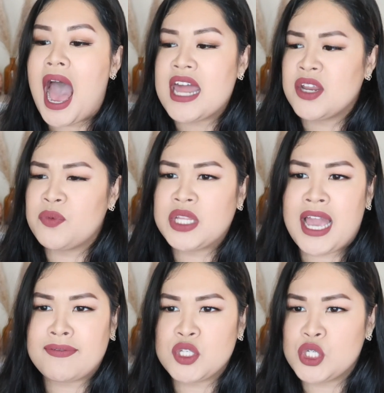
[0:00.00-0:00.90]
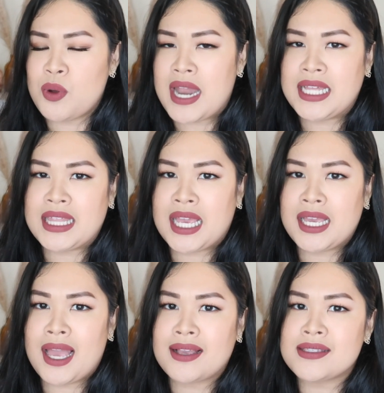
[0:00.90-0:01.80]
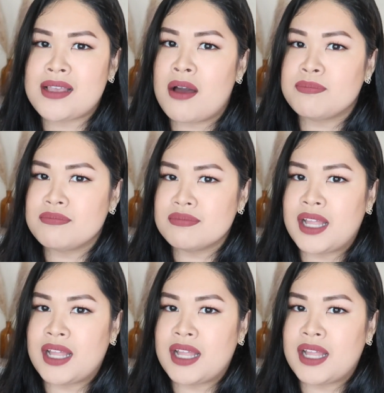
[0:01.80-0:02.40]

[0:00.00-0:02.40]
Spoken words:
I didn't really have to do anything except